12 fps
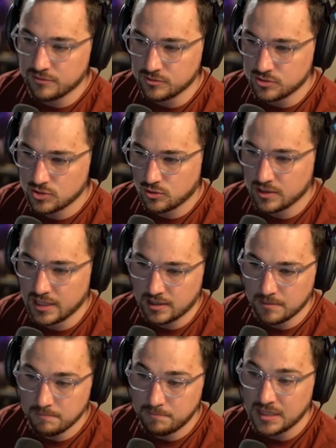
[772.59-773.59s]
who stole
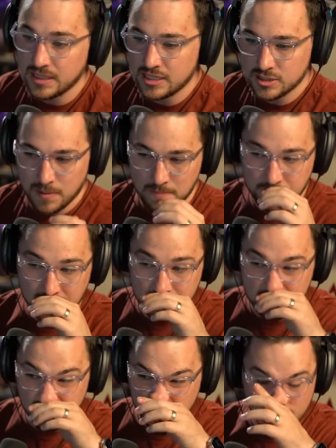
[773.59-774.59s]
like billions upon
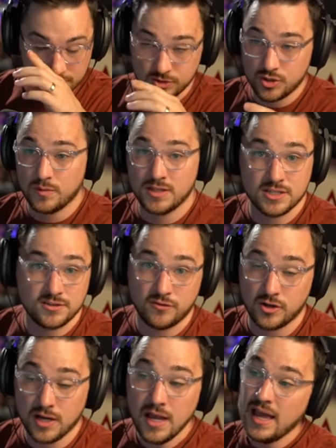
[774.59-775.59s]
billions of dollars doing this
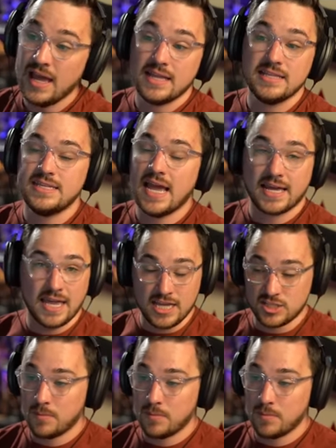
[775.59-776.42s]
for decades.